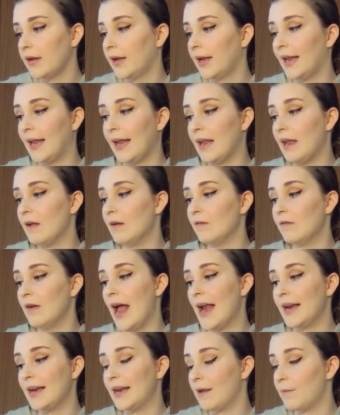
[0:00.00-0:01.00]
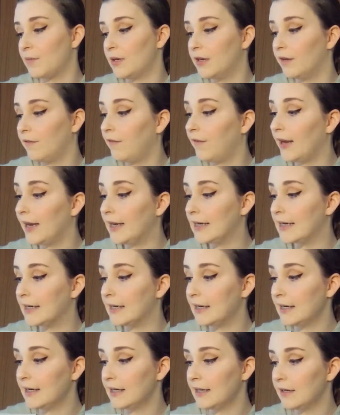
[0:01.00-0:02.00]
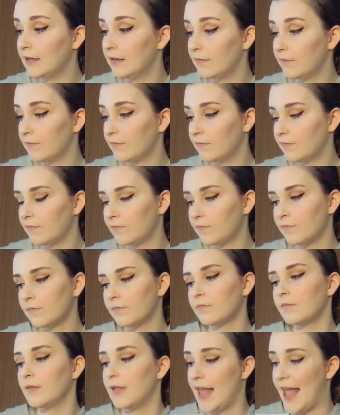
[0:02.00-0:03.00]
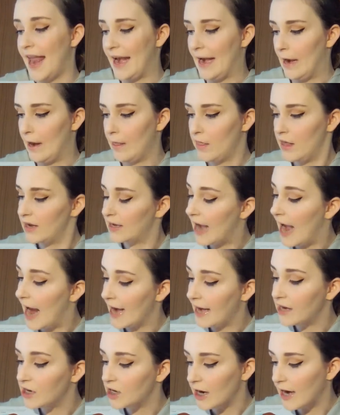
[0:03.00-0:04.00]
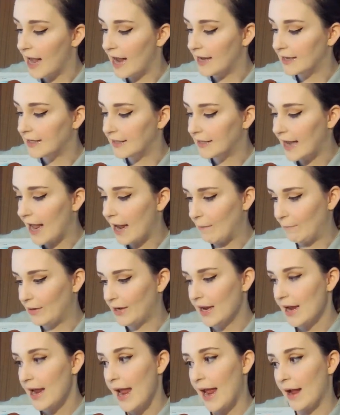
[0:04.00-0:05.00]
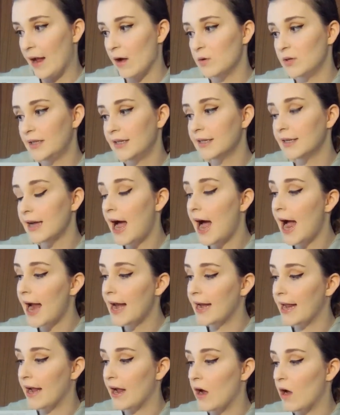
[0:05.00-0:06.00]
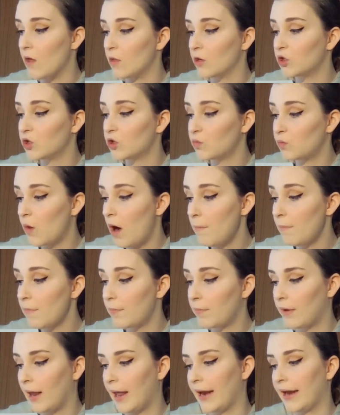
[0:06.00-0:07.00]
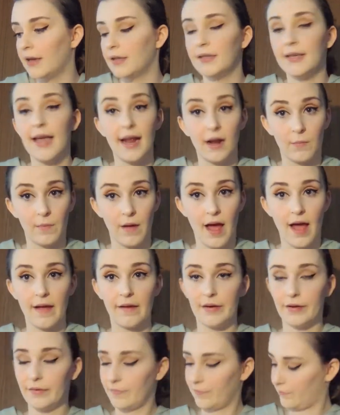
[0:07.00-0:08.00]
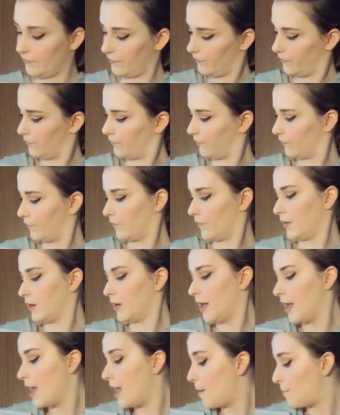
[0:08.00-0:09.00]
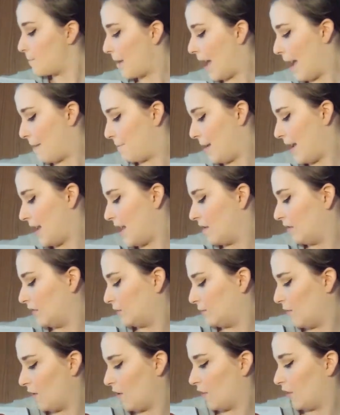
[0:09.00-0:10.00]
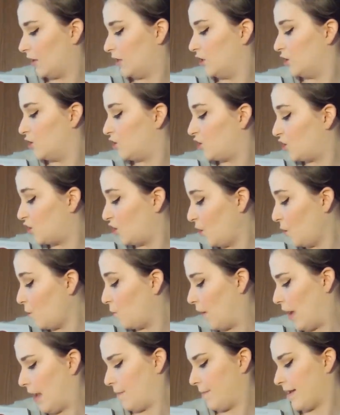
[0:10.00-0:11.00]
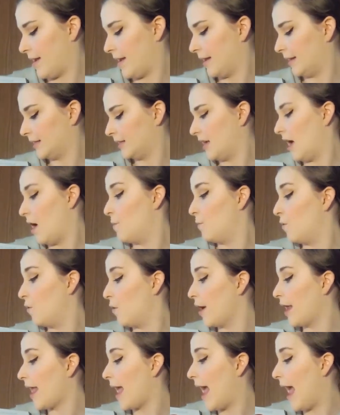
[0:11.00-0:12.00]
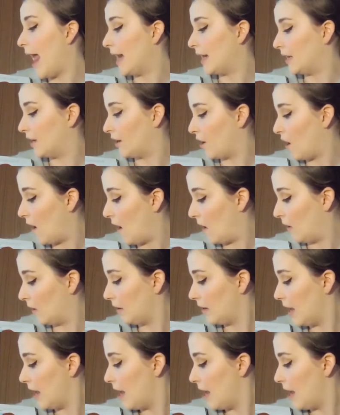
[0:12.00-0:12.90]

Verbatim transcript: he ended up defeated. Then the tiny Jedi escaped and goes into hiding on the swamp planet Dagobah. Padme gives birth to two babies, a boy and a girl,